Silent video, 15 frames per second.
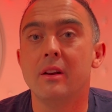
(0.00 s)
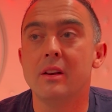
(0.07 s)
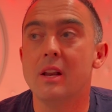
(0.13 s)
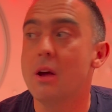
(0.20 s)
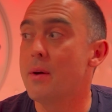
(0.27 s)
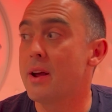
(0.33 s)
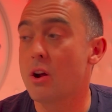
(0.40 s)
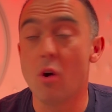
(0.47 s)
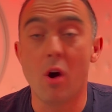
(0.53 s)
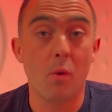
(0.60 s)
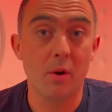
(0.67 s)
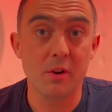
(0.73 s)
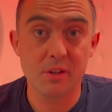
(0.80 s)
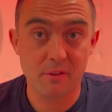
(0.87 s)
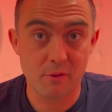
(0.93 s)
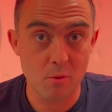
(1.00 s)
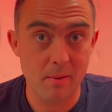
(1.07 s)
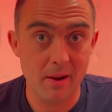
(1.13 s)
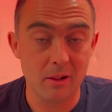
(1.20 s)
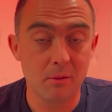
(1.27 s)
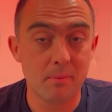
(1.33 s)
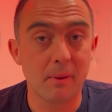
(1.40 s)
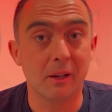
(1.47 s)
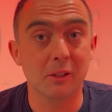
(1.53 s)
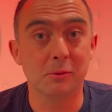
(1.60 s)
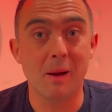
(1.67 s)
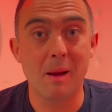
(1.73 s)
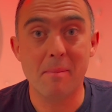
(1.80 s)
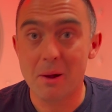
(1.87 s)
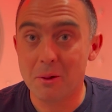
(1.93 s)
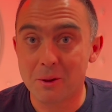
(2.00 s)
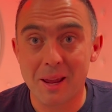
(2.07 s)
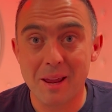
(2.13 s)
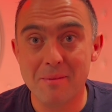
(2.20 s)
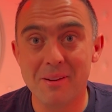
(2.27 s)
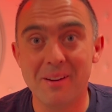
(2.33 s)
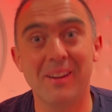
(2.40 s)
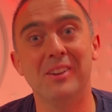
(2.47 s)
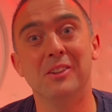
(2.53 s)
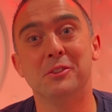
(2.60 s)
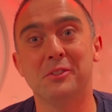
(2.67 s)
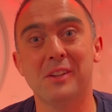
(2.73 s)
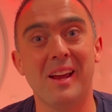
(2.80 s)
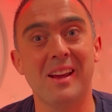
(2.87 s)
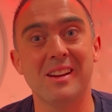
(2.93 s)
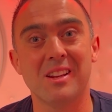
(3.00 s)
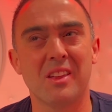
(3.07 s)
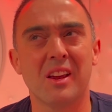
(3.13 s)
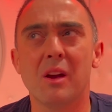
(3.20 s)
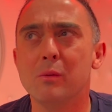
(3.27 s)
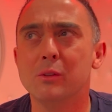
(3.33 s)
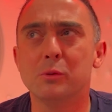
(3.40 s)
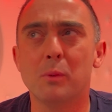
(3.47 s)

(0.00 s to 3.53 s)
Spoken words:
Now, I got a wonderful bill because my bill came and said, I think it was